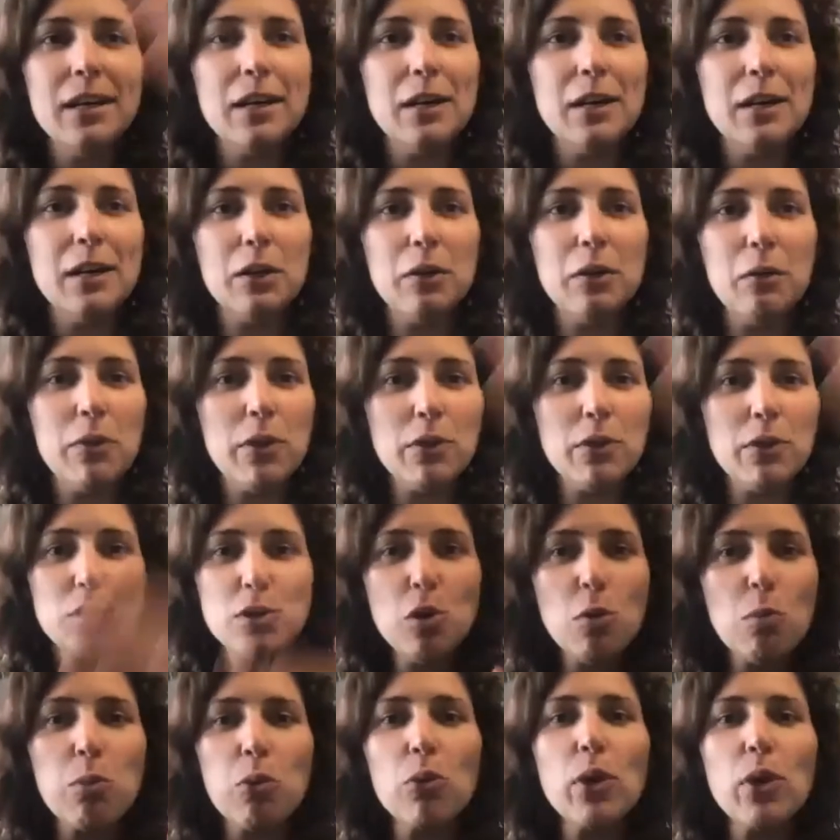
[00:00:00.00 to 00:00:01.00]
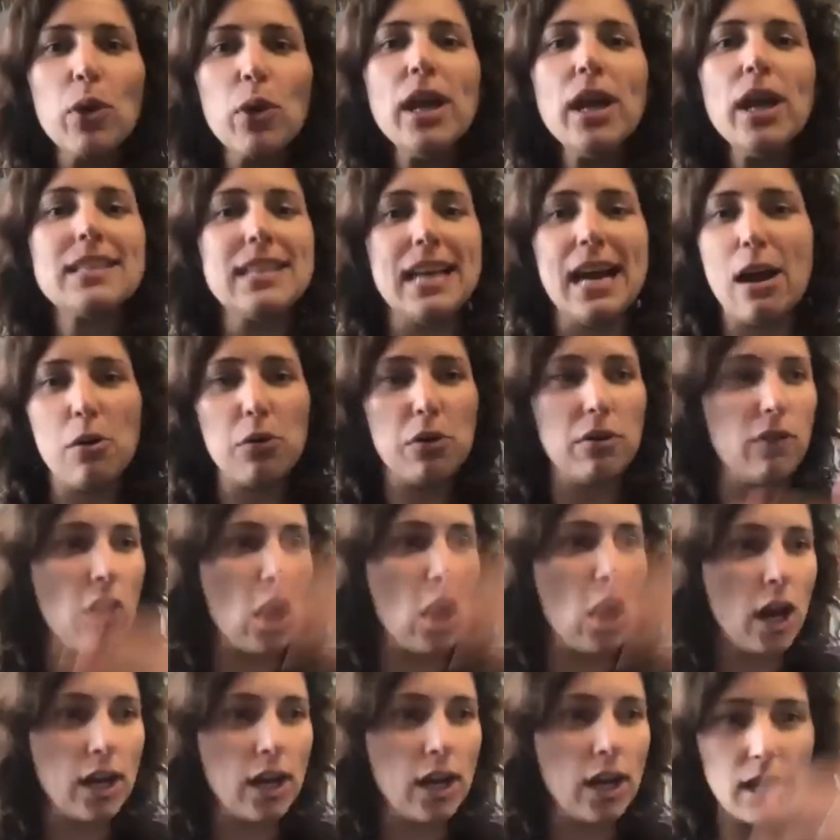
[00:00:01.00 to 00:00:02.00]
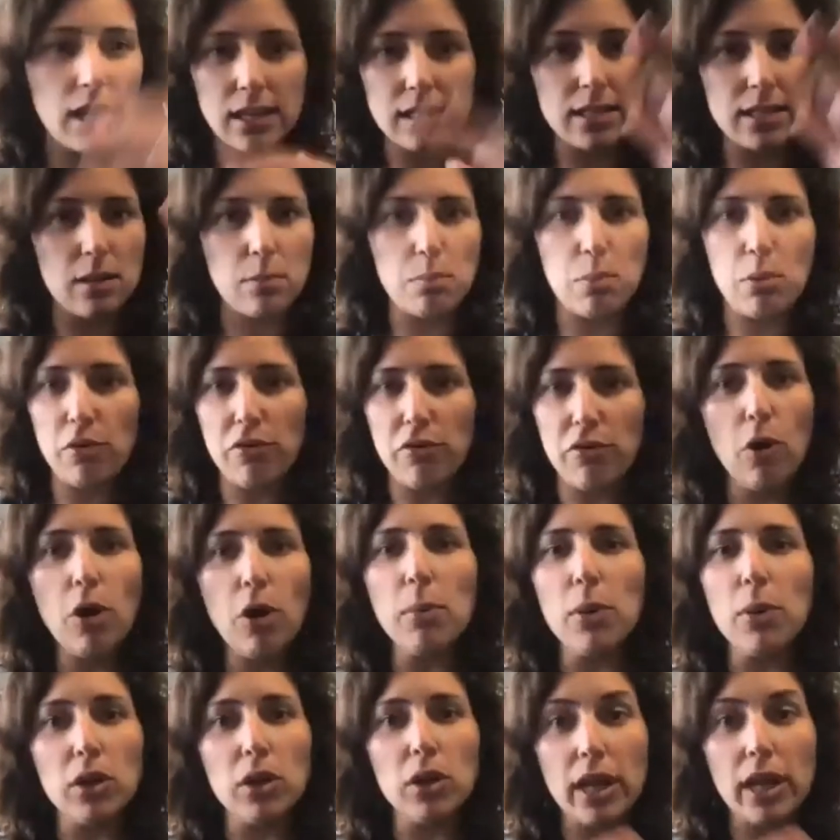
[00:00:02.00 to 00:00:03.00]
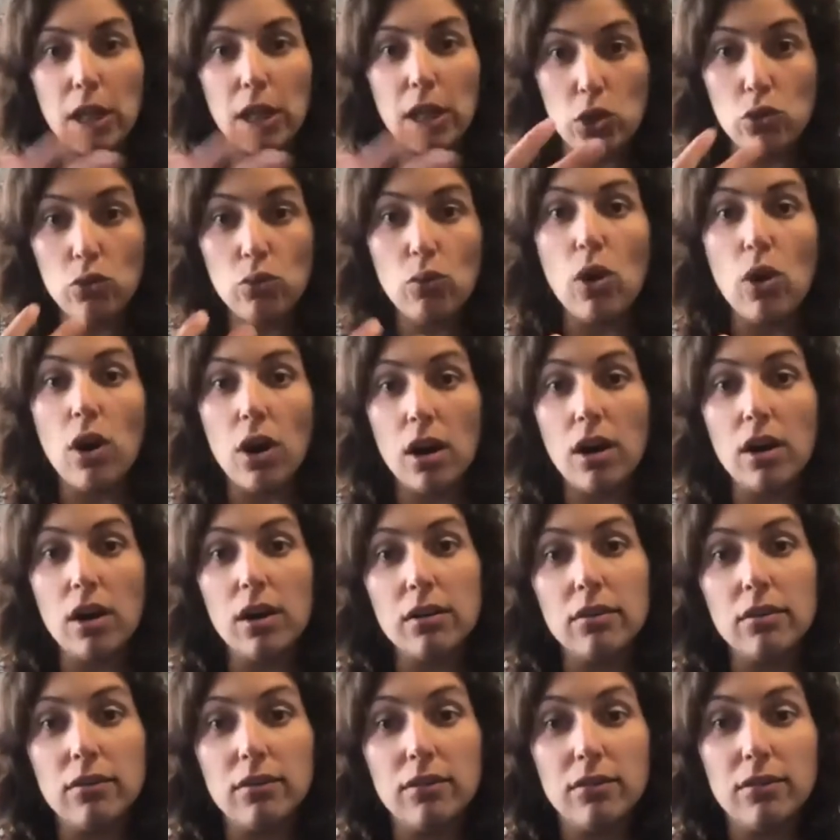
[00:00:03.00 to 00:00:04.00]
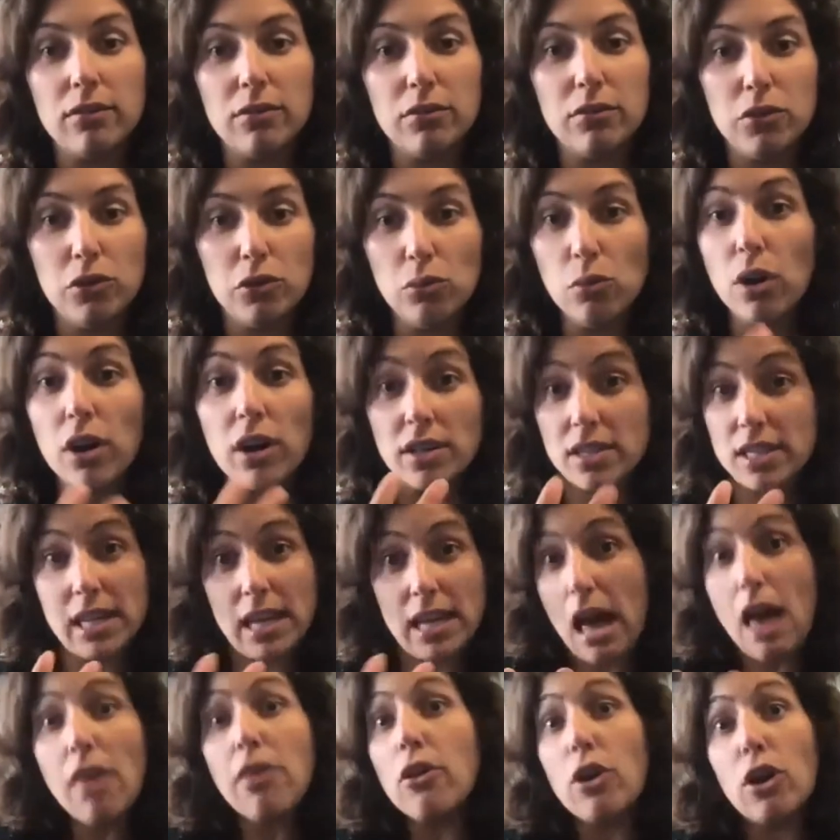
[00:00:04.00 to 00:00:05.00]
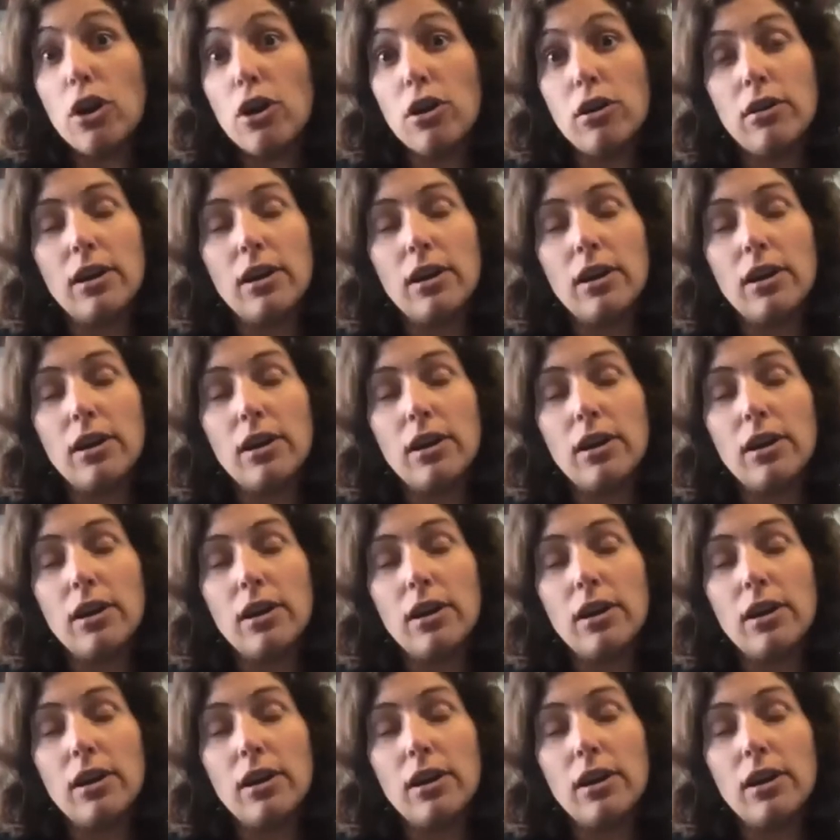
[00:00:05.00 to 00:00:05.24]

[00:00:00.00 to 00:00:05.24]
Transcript: there's no breakdown of audience and performer. Like you are, you are together.